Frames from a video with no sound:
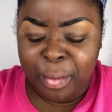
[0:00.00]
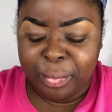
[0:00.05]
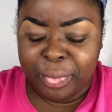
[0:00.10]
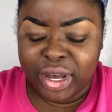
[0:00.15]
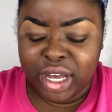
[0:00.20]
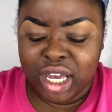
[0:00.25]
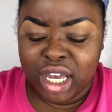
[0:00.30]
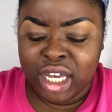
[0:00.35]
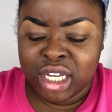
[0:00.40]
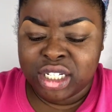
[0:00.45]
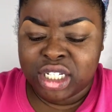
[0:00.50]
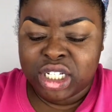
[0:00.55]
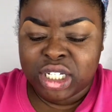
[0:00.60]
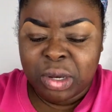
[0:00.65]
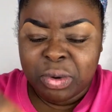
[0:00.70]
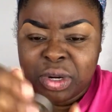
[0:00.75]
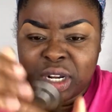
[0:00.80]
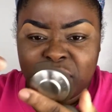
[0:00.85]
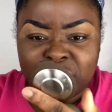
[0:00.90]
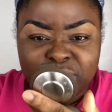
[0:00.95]
but it
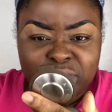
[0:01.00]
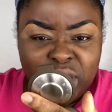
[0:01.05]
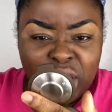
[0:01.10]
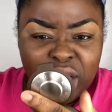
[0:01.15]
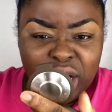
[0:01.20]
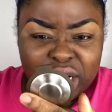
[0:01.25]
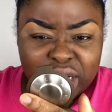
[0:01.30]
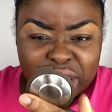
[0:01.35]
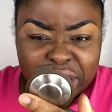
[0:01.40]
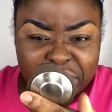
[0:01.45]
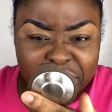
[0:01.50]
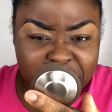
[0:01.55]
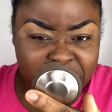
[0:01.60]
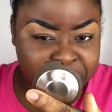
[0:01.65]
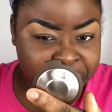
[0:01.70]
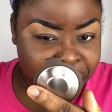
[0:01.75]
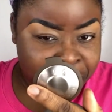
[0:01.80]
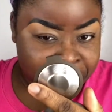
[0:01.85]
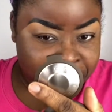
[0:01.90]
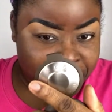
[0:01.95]
showed up darker.
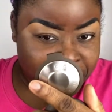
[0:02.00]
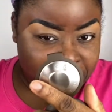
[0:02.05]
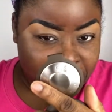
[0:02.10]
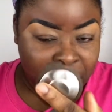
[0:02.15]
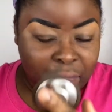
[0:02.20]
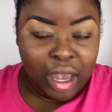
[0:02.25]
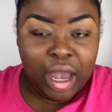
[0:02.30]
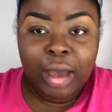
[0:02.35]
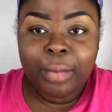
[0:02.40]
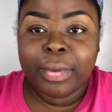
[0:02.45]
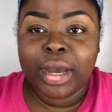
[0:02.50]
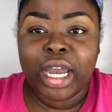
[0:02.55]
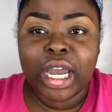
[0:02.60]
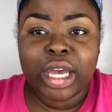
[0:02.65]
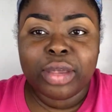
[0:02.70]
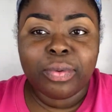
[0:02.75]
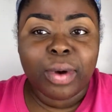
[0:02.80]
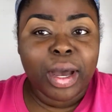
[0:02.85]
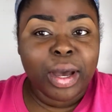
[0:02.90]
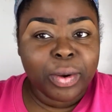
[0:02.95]
But
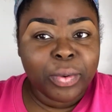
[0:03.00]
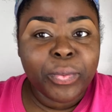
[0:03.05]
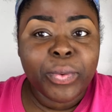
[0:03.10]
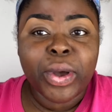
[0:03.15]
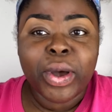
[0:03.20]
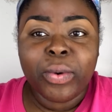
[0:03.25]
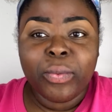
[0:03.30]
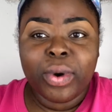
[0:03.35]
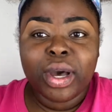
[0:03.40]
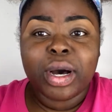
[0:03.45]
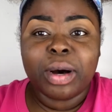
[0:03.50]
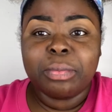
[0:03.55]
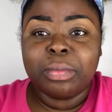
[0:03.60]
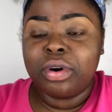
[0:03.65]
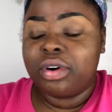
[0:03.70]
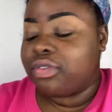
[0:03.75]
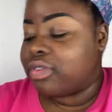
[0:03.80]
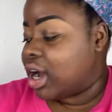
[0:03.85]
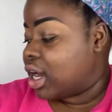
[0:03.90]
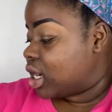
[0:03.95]
either way, we're gonna
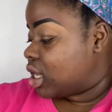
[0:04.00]
move right